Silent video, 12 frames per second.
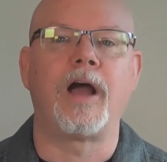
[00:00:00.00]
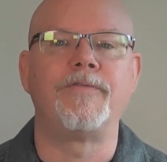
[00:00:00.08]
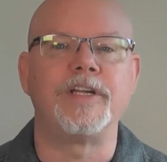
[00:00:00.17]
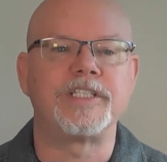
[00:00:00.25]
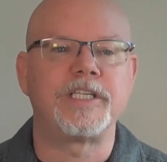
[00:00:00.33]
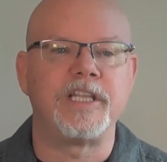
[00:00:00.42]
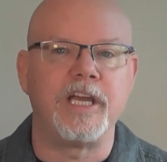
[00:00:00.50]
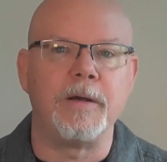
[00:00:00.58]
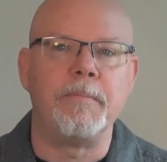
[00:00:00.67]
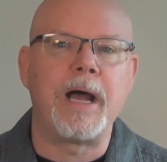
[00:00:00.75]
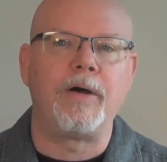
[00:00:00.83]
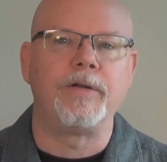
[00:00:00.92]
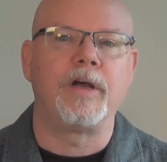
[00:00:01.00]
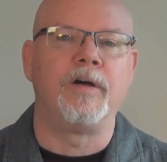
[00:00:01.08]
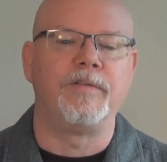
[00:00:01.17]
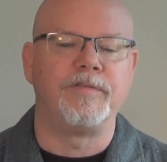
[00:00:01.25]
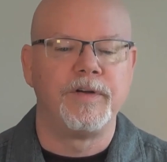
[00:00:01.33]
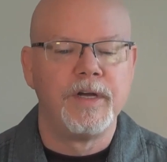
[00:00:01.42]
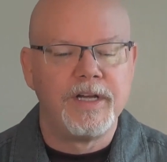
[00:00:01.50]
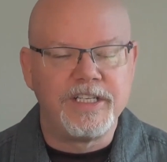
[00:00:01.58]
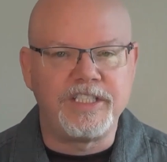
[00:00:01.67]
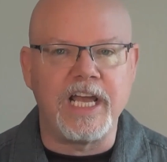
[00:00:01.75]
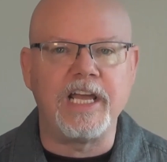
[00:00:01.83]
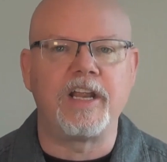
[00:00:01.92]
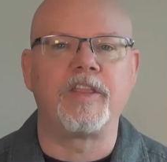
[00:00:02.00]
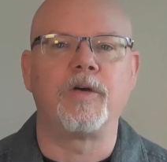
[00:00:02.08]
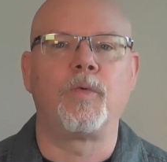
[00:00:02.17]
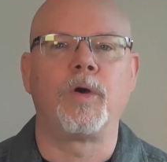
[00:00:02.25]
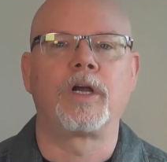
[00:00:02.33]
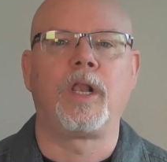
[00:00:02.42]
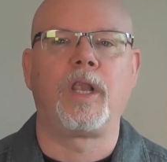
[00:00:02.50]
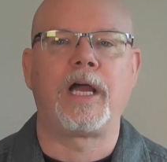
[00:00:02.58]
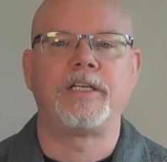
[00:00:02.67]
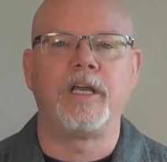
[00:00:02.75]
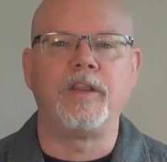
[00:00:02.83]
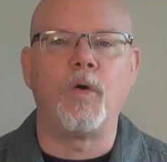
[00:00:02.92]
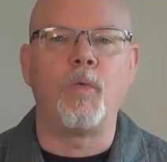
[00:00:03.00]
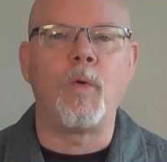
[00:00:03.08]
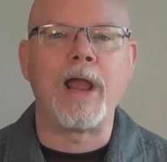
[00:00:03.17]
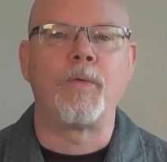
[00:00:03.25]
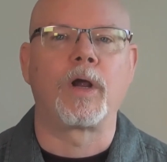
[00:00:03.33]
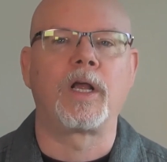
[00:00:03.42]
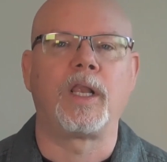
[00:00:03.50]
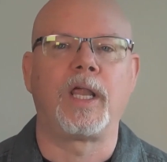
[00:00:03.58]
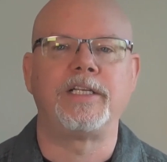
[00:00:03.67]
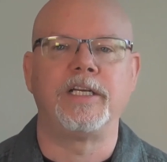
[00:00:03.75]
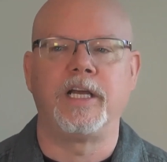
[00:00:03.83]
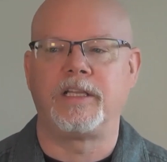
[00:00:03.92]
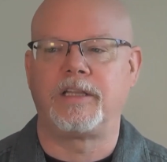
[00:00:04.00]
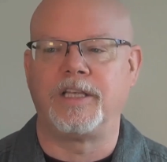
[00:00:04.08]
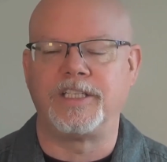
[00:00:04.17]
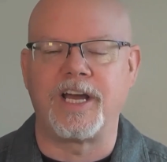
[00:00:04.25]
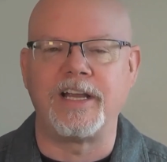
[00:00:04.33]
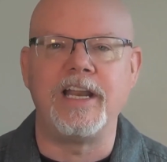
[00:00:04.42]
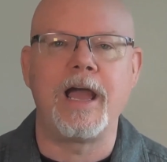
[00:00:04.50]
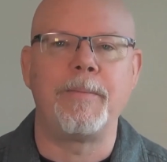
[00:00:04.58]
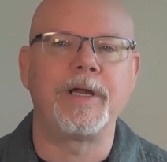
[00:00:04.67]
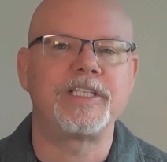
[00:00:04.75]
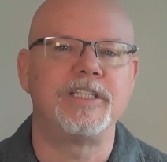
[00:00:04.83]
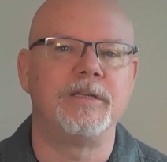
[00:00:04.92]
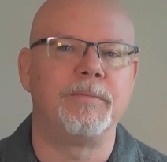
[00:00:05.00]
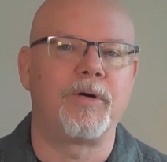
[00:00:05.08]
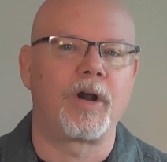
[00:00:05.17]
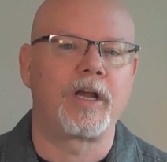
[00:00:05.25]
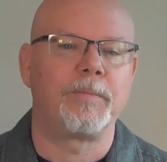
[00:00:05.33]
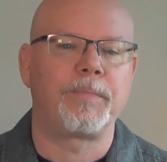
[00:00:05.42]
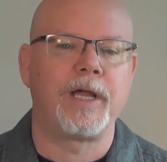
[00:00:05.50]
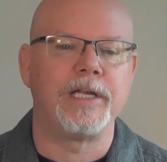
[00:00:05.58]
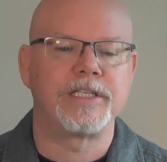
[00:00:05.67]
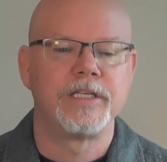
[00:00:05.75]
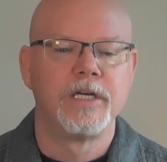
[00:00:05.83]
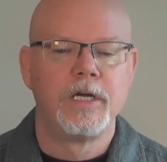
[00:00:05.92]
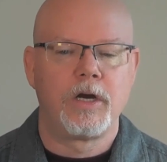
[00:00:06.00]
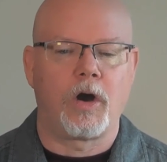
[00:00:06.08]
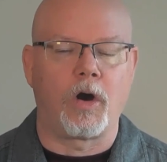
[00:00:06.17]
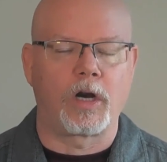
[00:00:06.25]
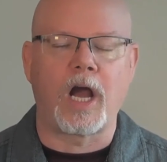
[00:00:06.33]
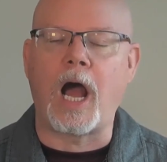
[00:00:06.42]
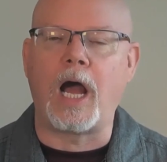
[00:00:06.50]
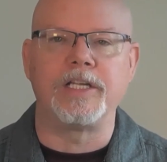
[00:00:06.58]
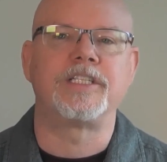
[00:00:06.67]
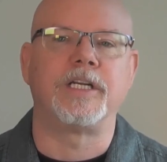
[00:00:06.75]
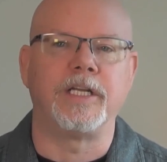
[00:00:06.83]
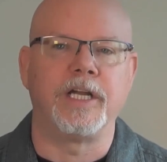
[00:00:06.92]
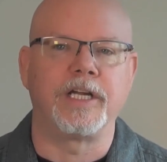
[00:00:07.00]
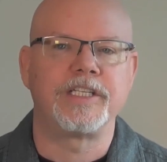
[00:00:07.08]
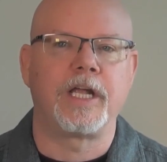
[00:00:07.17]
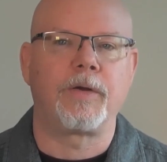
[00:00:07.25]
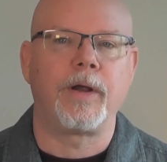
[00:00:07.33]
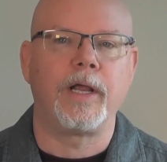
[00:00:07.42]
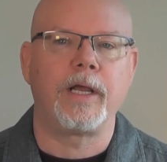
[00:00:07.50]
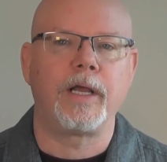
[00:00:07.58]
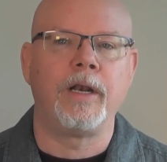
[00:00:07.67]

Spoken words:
Obviously, the amount of data that we're collecting, the way we're collecting it, the dynamics in the marketplace are constantly accelerating.